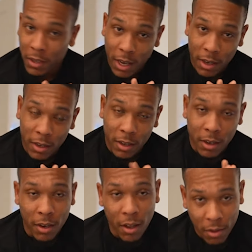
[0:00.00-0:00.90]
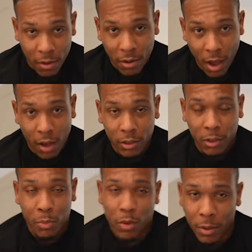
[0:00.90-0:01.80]
yet another doctor's
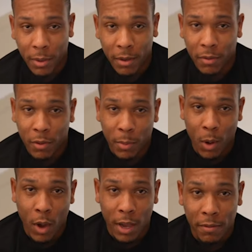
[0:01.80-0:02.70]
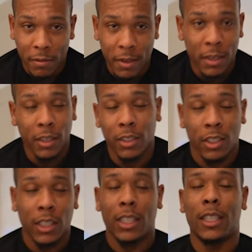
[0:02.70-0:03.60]
appointment for my wife, because
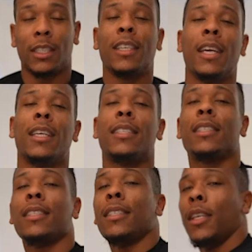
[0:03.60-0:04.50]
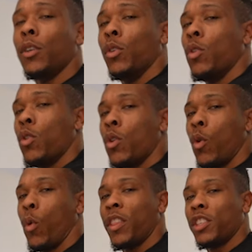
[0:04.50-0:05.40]
she is still
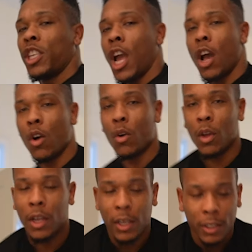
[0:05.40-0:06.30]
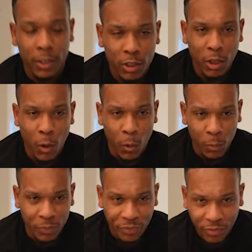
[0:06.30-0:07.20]
with child. So
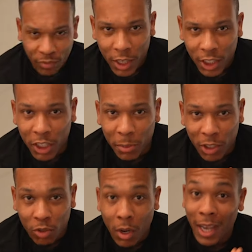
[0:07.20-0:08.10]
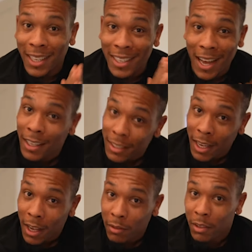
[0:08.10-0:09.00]
she's been trying not to
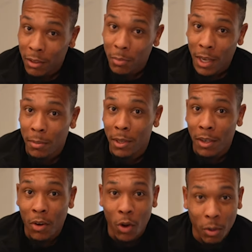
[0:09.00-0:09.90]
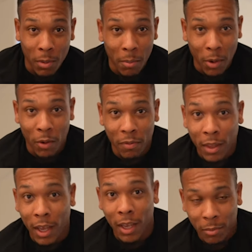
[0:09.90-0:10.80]
have this baby on my
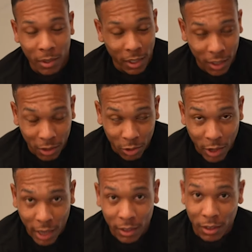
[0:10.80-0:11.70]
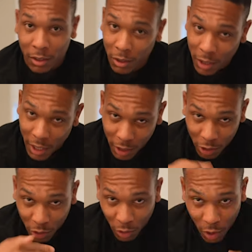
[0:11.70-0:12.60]
birthday, but the contractions are getting
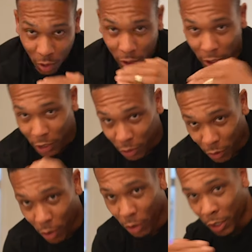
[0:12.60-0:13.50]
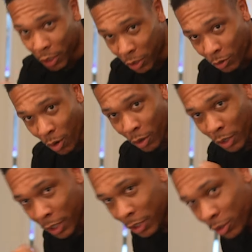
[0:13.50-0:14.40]
stronger and stronger and stronger
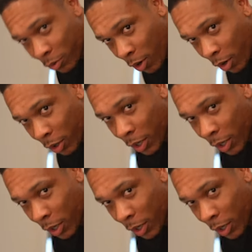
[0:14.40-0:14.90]
and stronger.